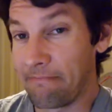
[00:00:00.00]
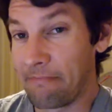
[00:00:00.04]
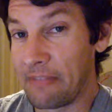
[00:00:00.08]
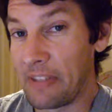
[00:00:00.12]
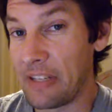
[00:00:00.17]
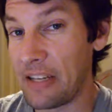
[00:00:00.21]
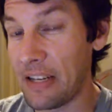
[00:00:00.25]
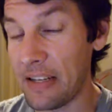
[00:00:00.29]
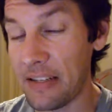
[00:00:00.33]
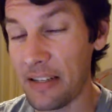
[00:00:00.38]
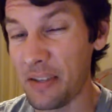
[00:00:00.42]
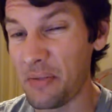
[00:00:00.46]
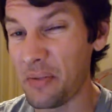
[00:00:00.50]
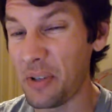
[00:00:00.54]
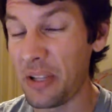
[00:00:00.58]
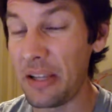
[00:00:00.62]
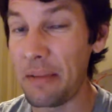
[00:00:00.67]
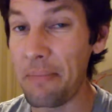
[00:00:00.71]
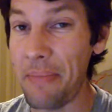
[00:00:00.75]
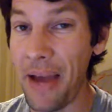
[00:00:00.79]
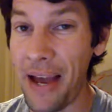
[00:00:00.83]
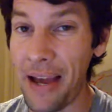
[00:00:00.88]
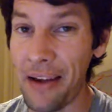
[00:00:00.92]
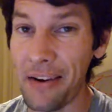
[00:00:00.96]
It doesn't really
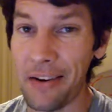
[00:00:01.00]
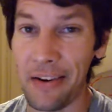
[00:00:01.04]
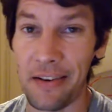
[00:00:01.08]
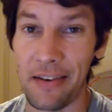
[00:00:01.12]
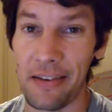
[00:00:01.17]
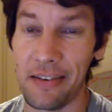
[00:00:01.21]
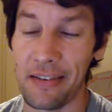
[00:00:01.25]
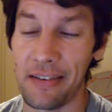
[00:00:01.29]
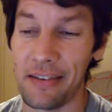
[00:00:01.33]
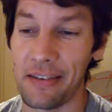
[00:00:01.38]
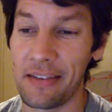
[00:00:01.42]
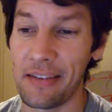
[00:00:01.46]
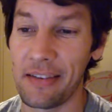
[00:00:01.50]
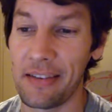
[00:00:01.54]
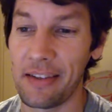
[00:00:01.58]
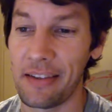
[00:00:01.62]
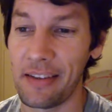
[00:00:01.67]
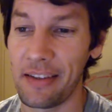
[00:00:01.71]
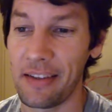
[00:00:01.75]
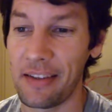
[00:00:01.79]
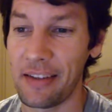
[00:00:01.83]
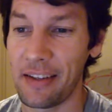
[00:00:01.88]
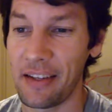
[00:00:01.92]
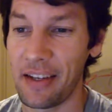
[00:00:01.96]
matter.
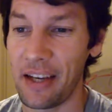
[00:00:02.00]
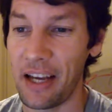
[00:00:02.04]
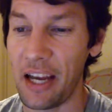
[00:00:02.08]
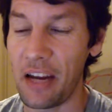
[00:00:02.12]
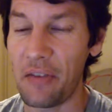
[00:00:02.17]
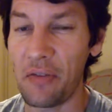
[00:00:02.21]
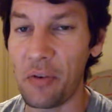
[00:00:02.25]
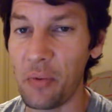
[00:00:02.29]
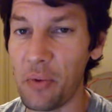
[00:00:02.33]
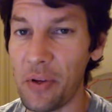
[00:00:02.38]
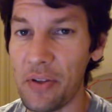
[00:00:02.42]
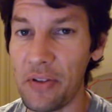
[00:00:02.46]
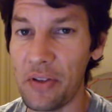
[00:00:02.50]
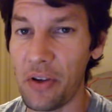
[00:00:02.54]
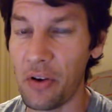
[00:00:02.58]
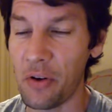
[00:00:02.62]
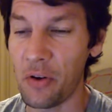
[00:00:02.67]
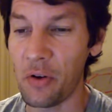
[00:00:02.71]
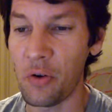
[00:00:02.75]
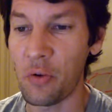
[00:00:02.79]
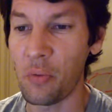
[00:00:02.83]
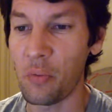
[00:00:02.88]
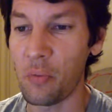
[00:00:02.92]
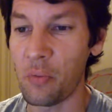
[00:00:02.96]
Everyone's
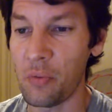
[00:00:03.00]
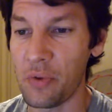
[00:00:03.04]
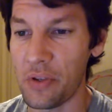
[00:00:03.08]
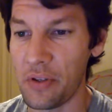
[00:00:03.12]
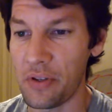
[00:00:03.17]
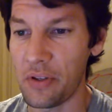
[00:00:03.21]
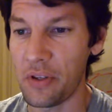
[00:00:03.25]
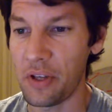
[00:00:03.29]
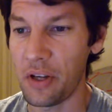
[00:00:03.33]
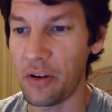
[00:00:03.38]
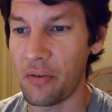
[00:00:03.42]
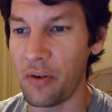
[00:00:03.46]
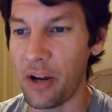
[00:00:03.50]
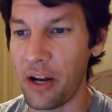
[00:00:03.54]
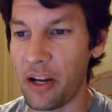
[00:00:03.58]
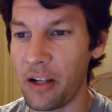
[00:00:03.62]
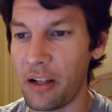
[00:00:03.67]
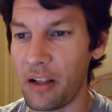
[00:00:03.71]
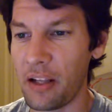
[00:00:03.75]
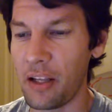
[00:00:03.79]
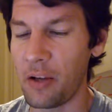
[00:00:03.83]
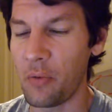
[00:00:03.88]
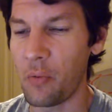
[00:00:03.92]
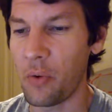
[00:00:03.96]
home was
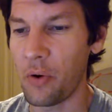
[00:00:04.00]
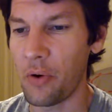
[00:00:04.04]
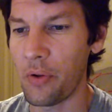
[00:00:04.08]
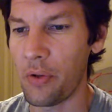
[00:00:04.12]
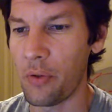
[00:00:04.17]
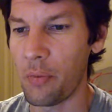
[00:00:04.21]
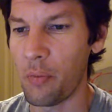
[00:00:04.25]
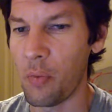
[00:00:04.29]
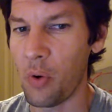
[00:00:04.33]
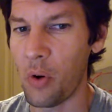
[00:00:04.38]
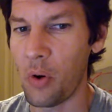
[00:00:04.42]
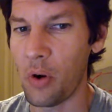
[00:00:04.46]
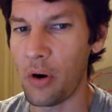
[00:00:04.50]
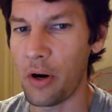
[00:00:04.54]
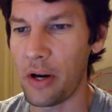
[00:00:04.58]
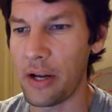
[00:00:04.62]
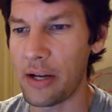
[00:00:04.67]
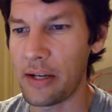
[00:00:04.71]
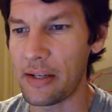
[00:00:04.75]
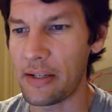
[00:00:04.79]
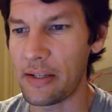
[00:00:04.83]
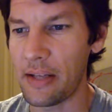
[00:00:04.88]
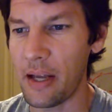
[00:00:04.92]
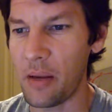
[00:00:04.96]
theoretically worth more,
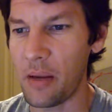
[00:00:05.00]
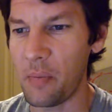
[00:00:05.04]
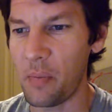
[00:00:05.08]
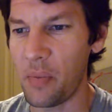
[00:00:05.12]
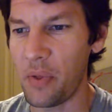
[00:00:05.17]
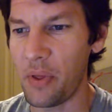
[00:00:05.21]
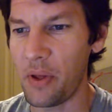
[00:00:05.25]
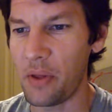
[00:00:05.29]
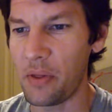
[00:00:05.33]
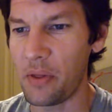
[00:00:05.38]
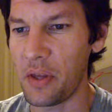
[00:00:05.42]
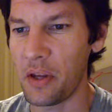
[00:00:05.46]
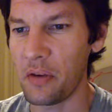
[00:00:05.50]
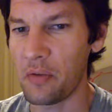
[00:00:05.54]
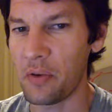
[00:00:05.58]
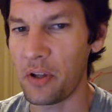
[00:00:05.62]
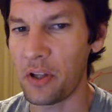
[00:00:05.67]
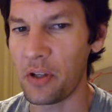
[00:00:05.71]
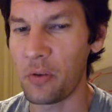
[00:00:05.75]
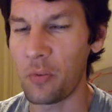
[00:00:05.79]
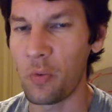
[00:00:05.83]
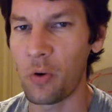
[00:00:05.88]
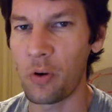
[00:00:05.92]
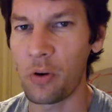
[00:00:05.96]
except that they
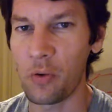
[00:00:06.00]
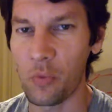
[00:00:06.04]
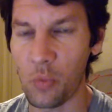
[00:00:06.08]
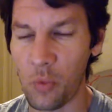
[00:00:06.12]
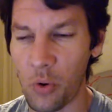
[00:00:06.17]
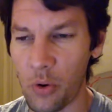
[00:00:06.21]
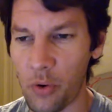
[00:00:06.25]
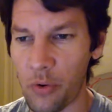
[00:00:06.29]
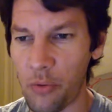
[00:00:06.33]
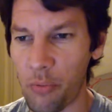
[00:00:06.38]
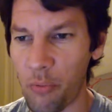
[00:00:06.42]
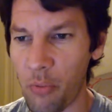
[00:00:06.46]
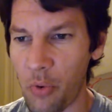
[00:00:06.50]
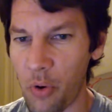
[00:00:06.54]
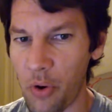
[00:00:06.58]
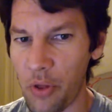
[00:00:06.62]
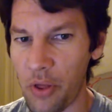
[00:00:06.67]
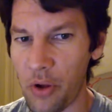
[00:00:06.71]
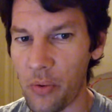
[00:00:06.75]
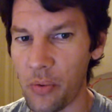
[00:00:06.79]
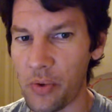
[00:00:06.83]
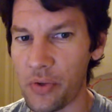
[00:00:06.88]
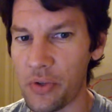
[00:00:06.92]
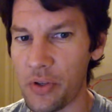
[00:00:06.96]
really weren't worth more.
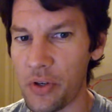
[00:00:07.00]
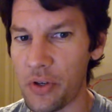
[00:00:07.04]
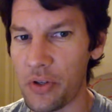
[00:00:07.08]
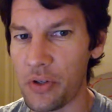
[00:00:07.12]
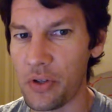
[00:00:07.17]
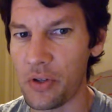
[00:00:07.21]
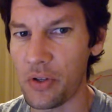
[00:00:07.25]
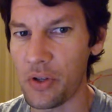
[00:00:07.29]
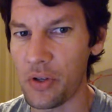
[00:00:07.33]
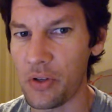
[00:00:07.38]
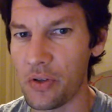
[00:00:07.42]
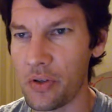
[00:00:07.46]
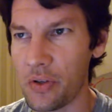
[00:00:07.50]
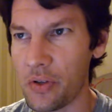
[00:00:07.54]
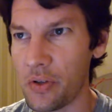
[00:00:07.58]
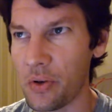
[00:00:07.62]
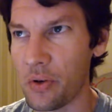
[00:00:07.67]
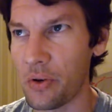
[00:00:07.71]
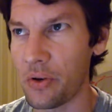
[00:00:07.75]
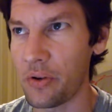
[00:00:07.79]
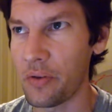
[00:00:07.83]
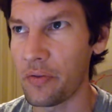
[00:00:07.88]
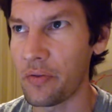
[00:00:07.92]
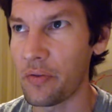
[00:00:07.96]
There was just this
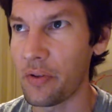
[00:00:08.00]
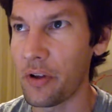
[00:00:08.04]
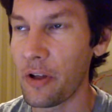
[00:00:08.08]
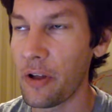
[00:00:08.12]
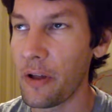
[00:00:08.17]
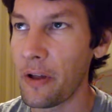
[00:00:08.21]
sort of